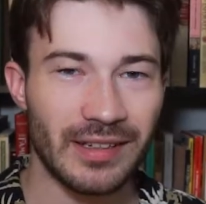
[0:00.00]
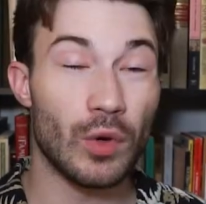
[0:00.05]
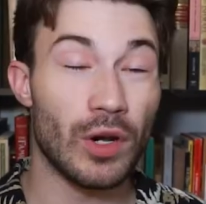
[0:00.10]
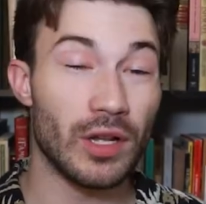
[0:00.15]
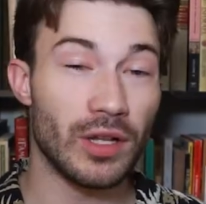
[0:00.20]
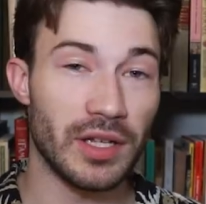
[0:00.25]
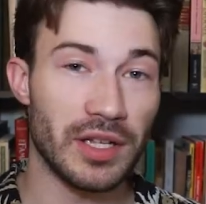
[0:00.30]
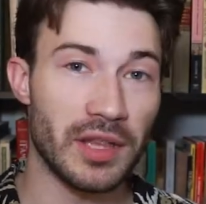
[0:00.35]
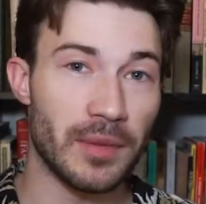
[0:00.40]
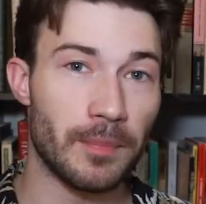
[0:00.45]

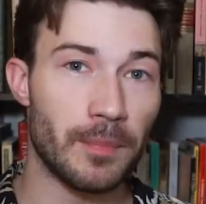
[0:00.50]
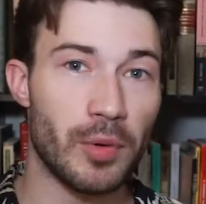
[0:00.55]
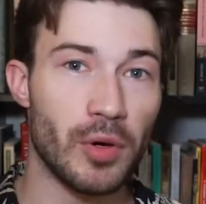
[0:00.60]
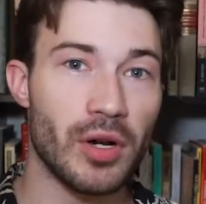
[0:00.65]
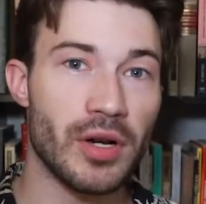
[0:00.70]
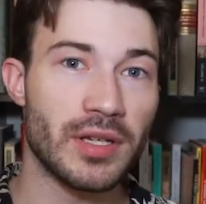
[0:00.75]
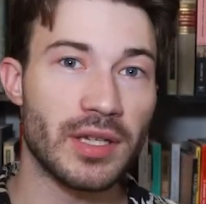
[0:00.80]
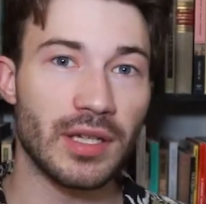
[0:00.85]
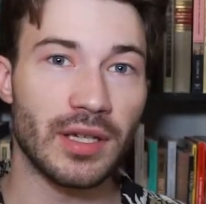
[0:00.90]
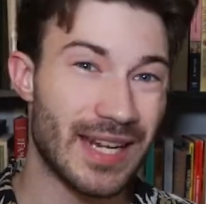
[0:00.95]
Well, in the
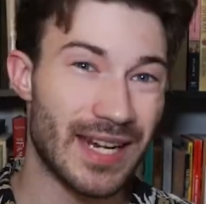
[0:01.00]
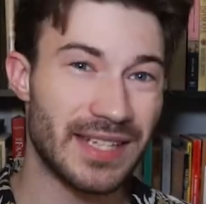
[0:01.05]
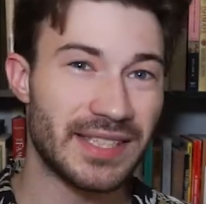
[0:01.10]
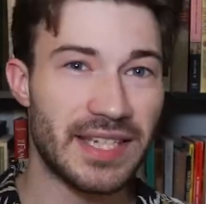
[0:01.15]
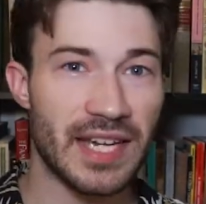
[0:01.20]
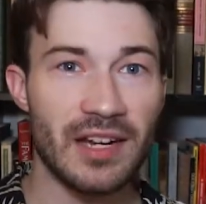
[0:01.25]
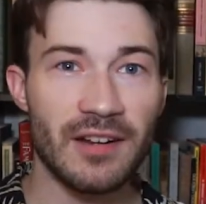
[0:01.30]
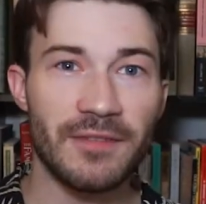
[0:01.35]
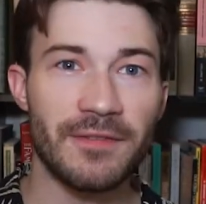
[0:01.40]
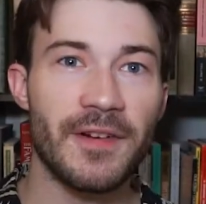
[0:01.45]
book, it
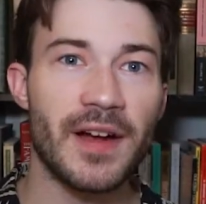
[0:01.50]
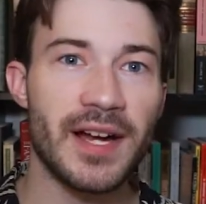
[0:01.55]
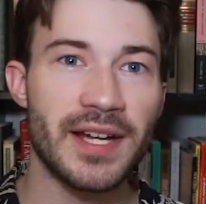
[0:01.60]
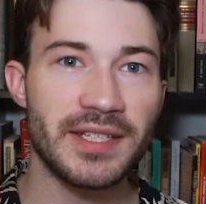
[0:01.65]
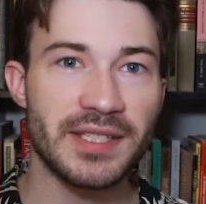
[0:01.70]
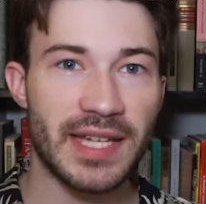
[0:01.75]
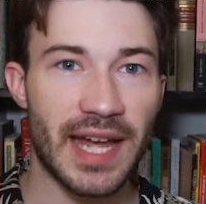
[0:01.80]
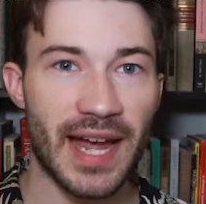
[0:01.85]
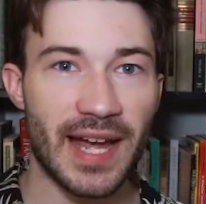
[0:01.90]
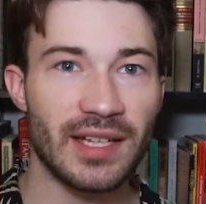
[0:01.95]

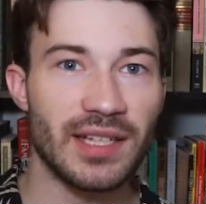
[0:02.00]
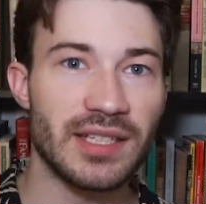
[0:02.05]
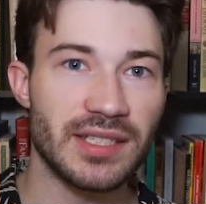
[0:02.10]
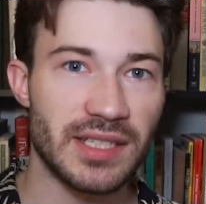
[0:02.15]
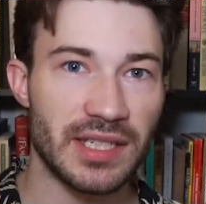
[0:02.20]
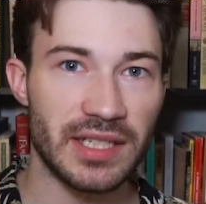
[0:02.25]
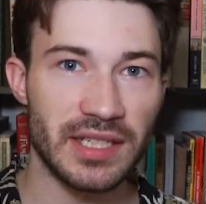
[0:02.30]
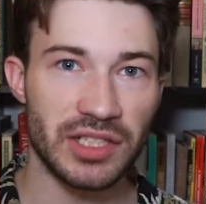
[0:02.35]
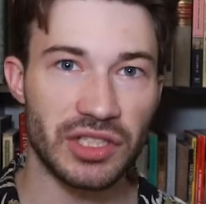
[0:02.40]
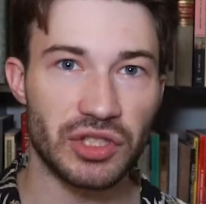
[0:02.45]
identifies
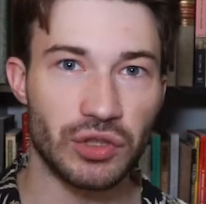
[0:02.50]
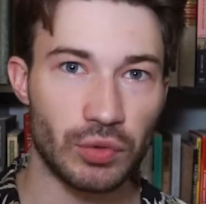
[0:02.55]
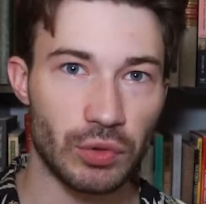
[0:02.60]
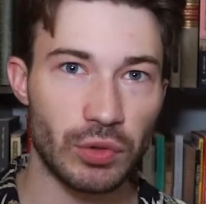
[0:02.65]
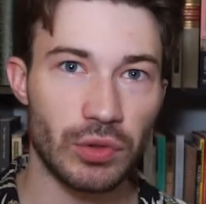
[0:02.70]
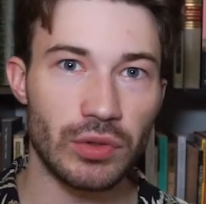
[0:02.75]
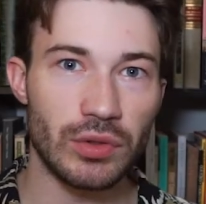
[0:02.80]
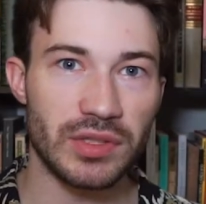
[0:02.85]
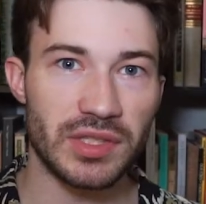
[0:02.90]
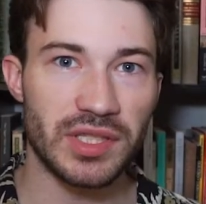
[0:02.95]
Alex and his
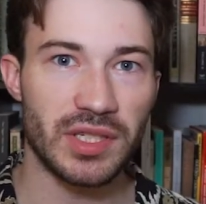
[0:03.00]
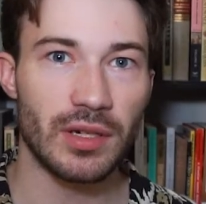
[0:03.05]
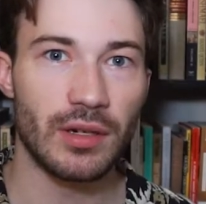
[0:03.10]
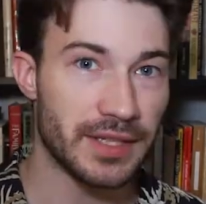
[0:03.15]
droogs